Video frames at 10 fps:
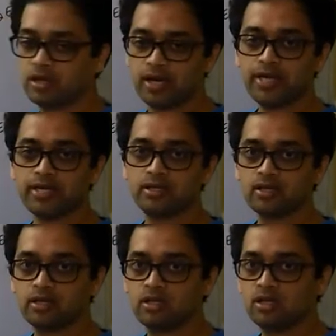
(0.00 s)
Right?
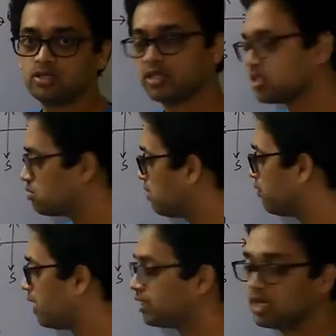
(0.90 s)
This is my
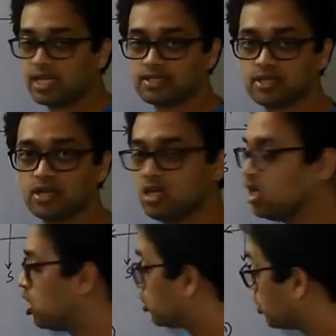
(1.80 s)
final answer.
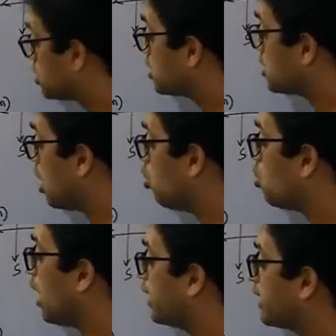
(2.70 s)
This is
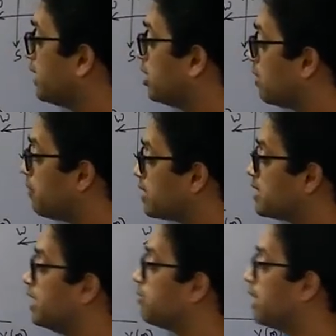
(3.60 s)
how I can
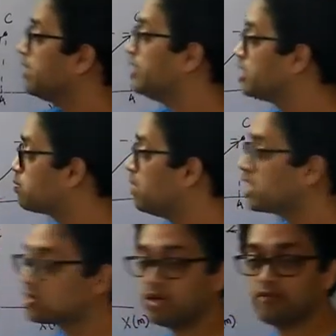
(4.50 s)
represent my
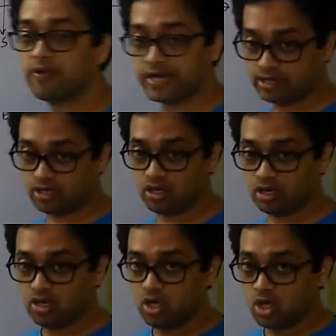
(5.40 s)
displacement
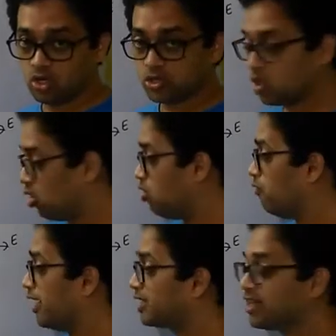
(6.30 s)
vector. So
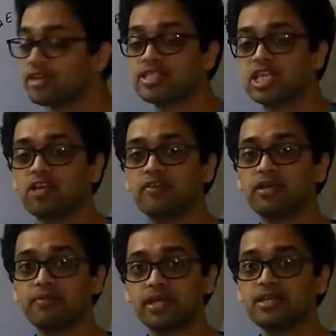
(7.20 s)
vector is
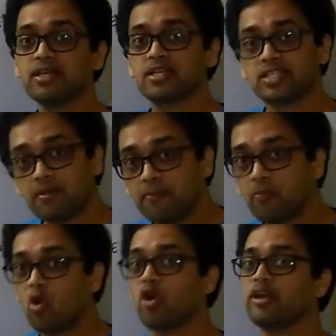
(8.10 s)
giving me some
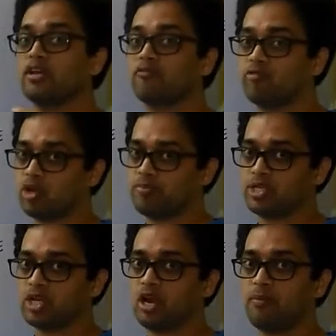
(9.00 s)
more
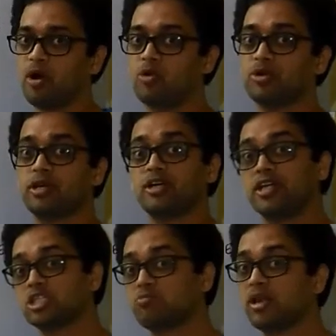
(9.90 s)
information about the
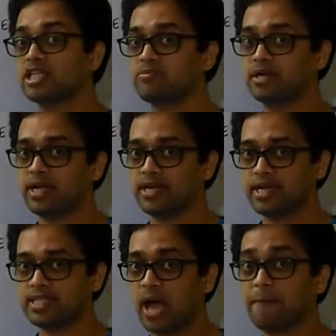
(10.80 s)
displacement that
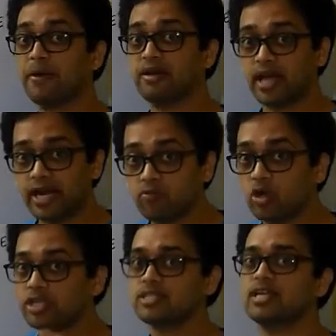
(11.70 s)
has happened. And
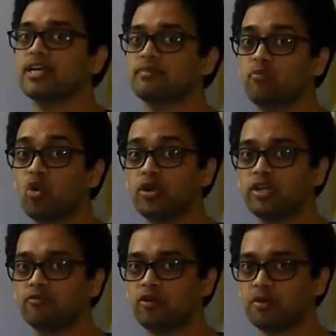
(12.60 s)
what is that more
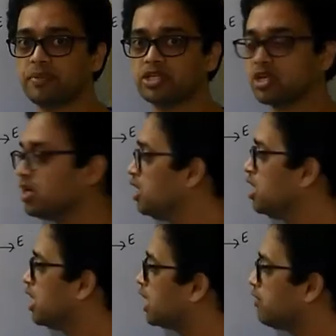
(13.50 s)
information?
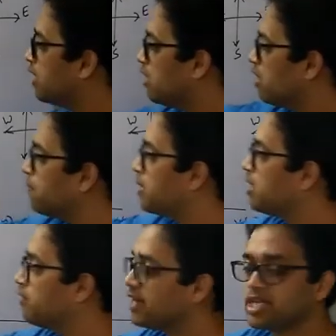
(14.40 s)
Even our
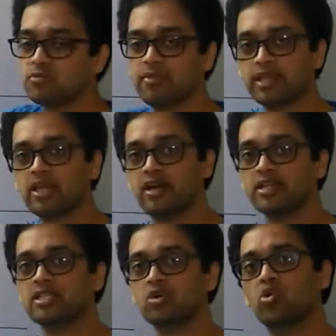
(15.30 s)
previous
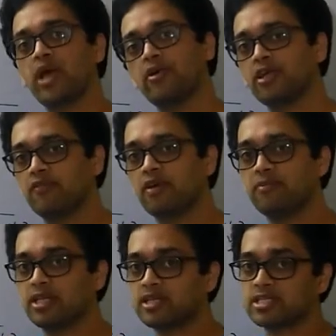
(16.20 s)
methods could have given
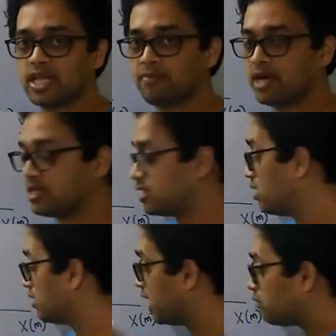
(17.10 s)
me the same
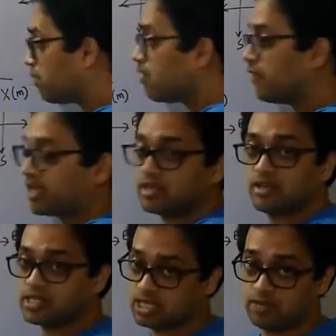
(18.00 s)
answer that my vector
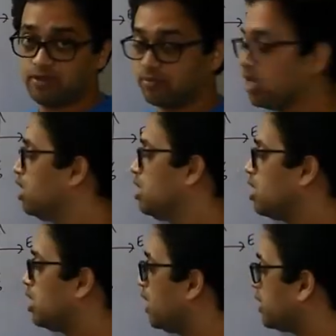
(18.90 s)
is giving.
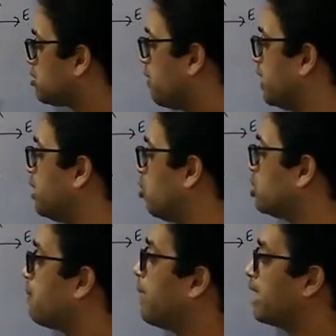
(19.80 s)
Let us find out
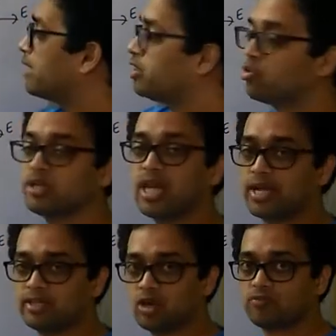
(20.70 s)
the magnitude in
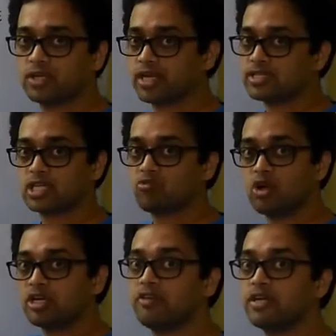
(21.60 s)
either of the cases.
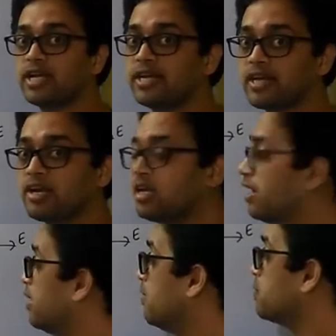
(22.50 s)
What did we get
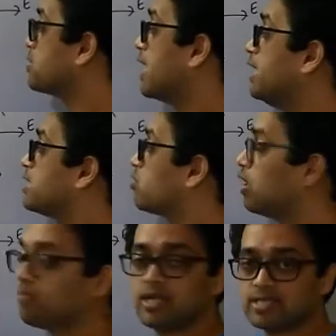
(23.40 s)
earlier? Side
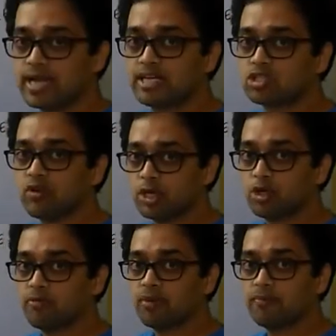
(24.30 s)
square plus side square.
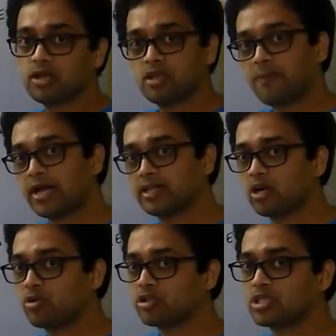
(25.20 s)
You remember the
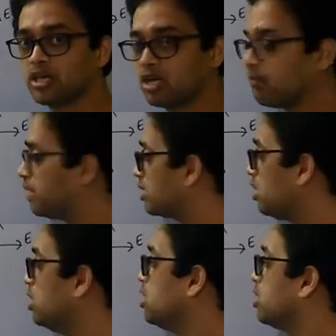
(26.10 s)
Pythagoras theorem
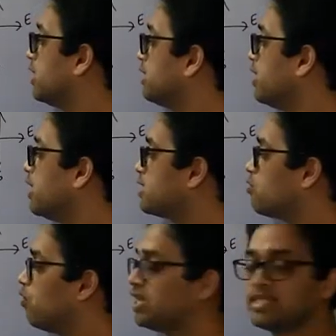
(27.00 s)
method? In there,
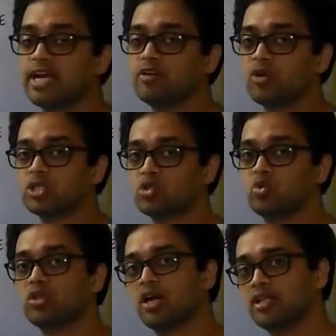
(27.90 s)
one side was
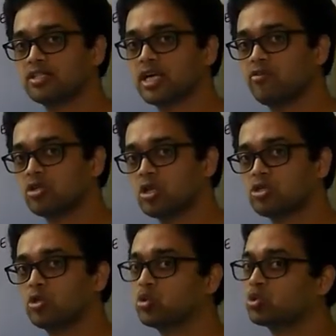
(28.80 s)
2, the other side was
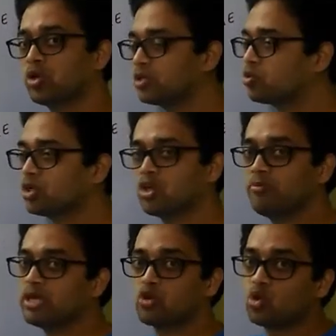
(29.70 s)
also 2. So it could give
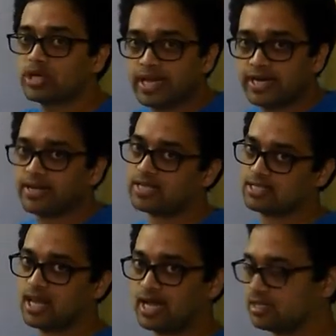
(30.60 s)
me root 8 as
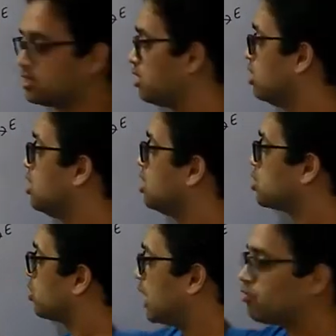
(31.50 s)
the answer.
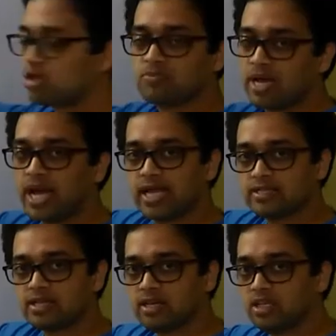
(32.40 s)
So that was my
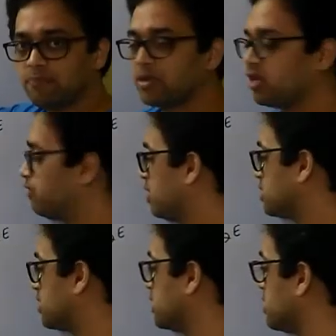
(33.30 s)
answer in the
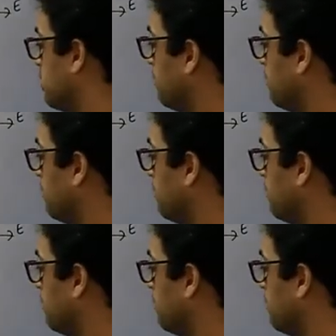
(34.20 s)
previous case.